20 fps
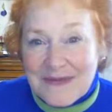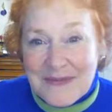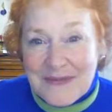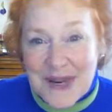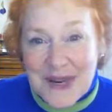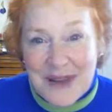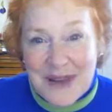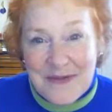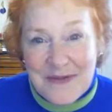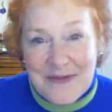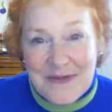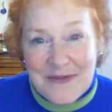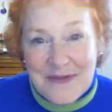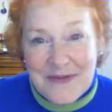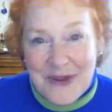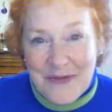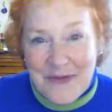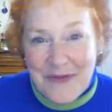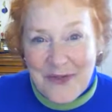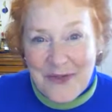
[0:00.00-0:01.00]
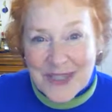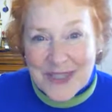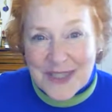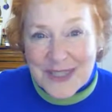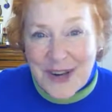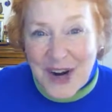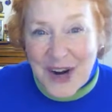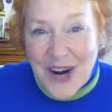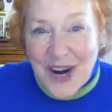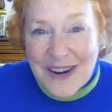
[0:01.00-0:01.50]
many of my
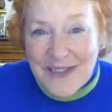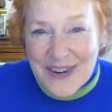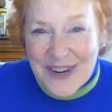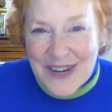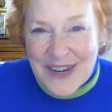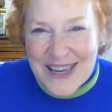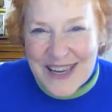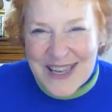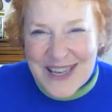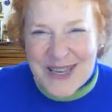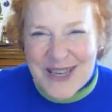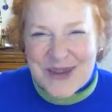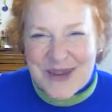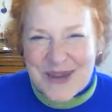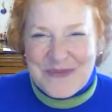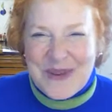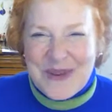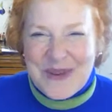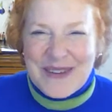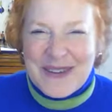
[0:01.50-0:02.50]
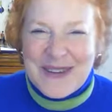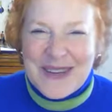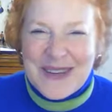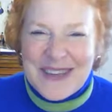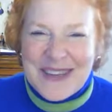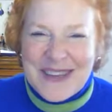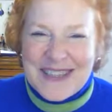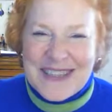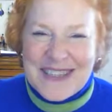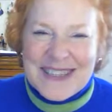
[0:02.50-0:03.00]
friends are very cute, but we
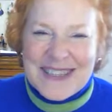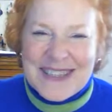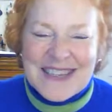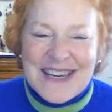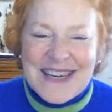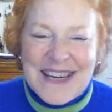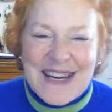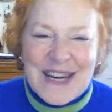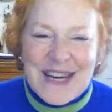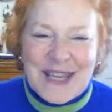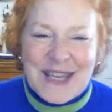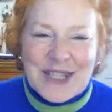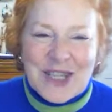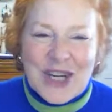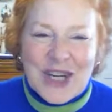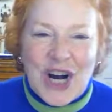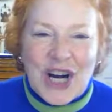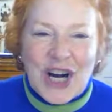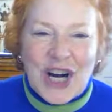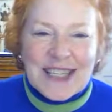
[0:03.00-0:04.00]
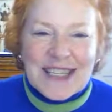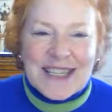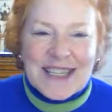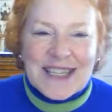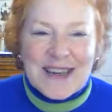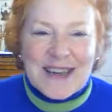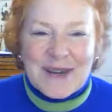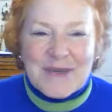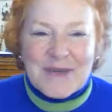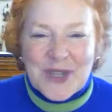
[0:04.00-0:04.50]
don't need to talk
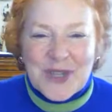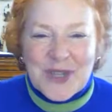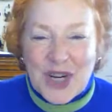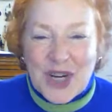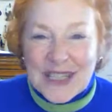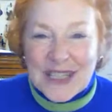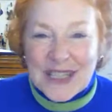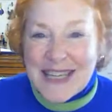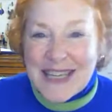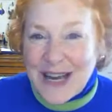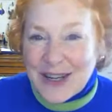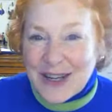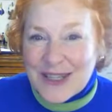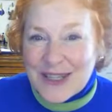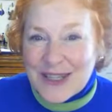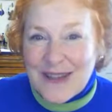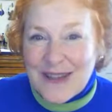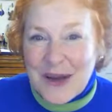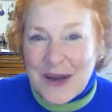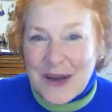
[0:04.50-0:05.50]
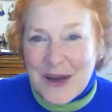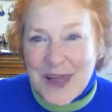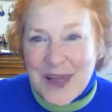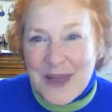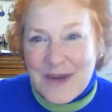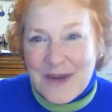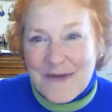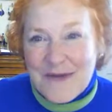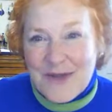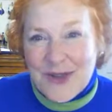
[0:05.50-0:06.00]
down to them. I
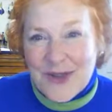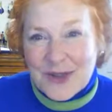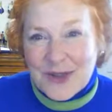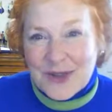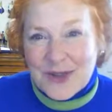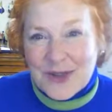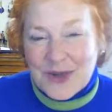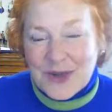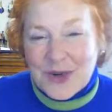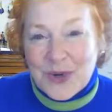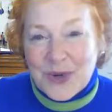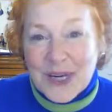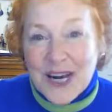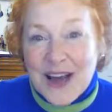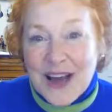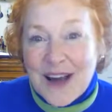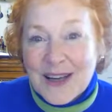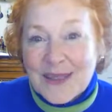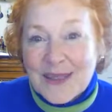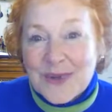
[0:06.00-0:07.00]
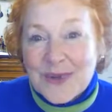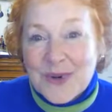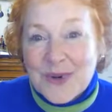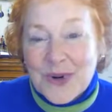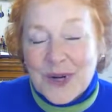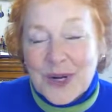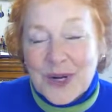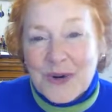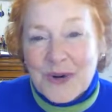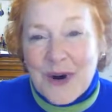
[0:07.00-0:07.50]
have youngsters who are in high
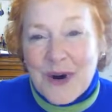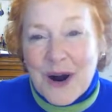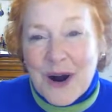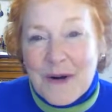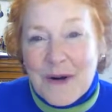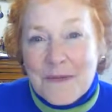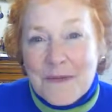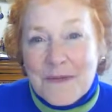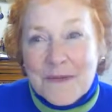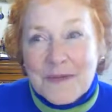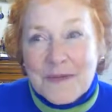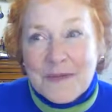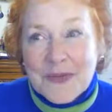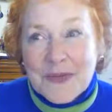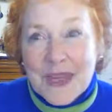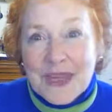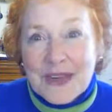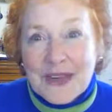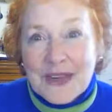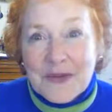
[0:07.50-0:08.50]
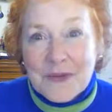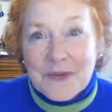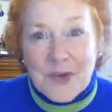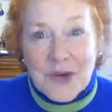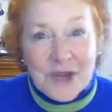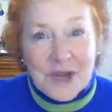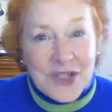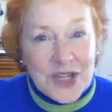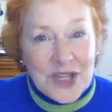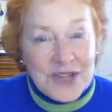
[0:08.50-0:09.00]
school who are in
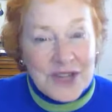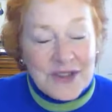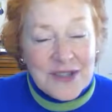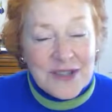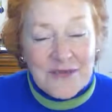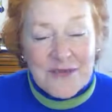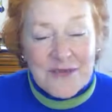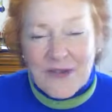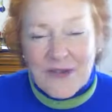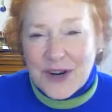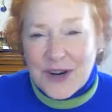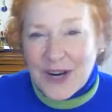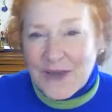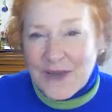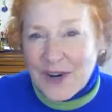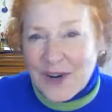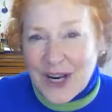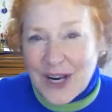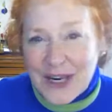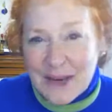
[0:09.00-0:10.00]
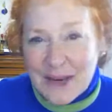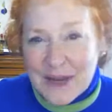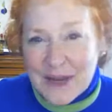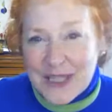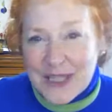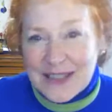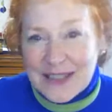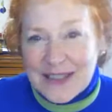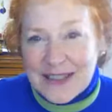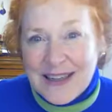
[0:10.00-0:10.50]
wheelchairs and very, very
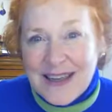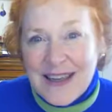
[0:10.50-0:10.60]
limited